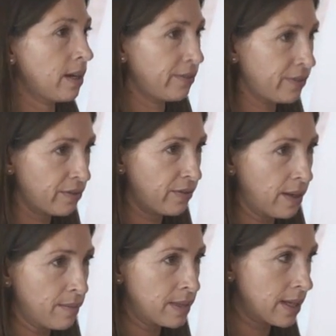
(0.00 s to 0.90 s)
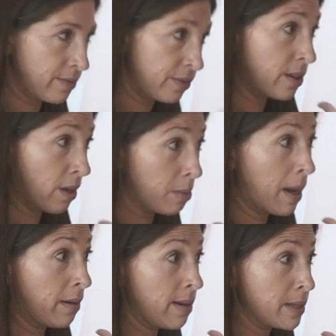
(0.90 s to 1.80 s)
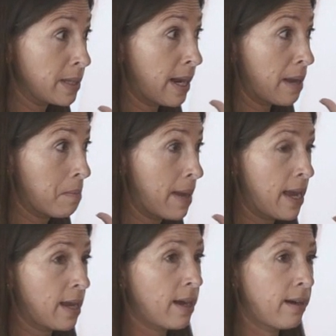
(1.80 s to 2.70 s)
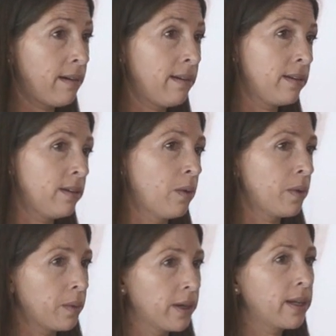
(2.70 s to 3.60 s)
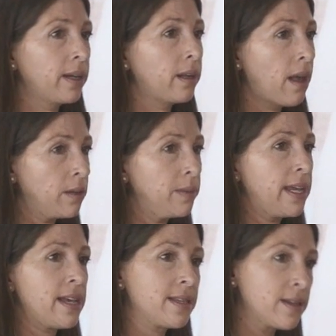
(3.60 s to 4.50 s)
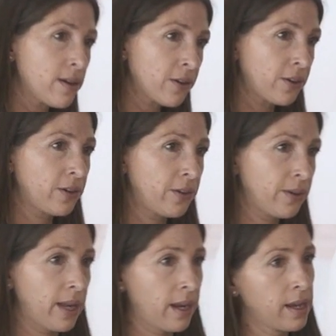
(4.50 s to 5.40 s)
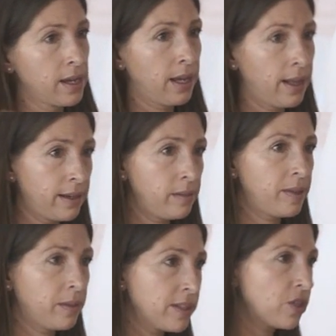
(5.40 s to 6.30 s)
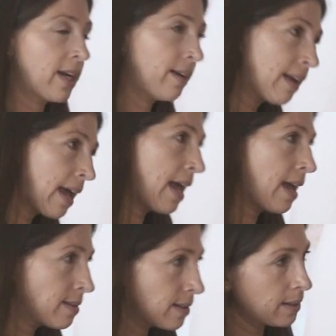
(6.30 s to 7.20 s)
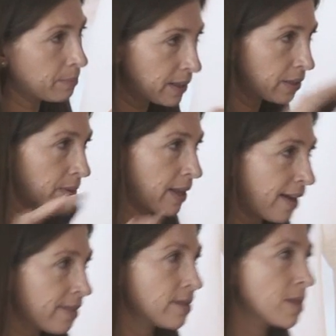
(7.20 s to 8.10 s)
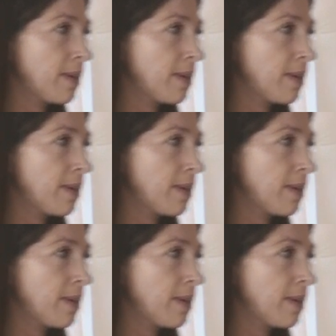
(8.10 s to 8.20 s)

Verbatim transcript: of the films, of the documentaries that I make are, you know, we're working a lot with the Yes Docu and a little bit with Channel 8 and a bit with others.